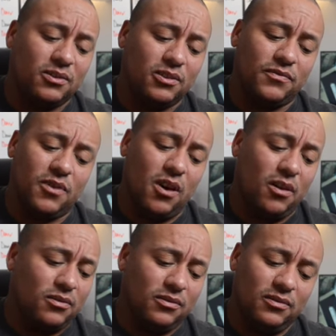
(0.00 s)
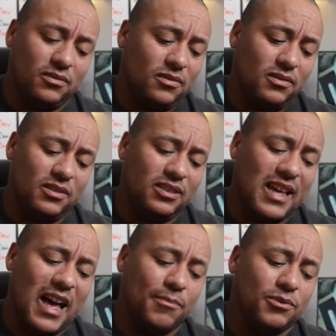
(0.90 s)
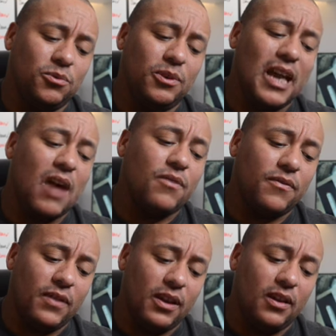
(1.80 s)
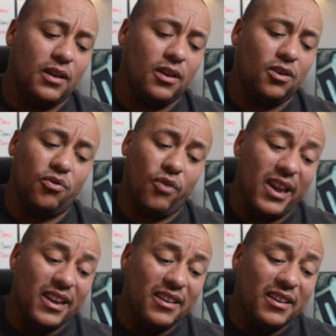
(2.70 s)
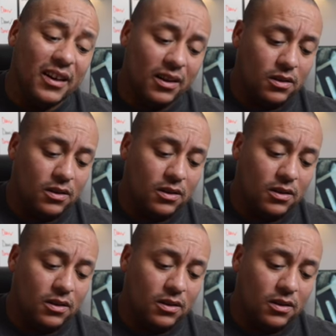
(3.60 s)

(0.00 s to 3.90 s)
there's absolutely everything in here. Green,